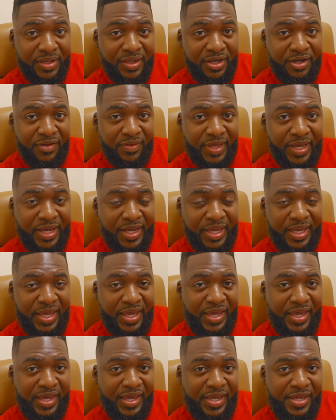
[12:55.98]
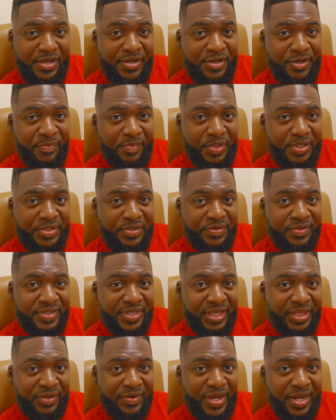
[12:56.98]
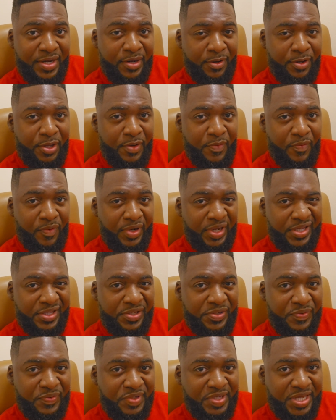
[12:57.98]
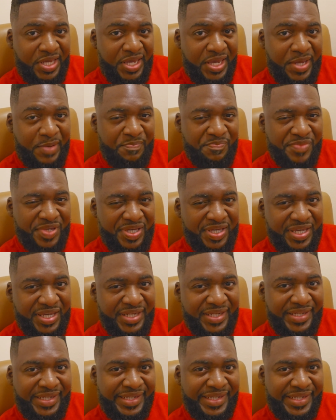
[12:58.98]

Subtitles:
like, hey, Mr. Seller, I know you wanted 210, but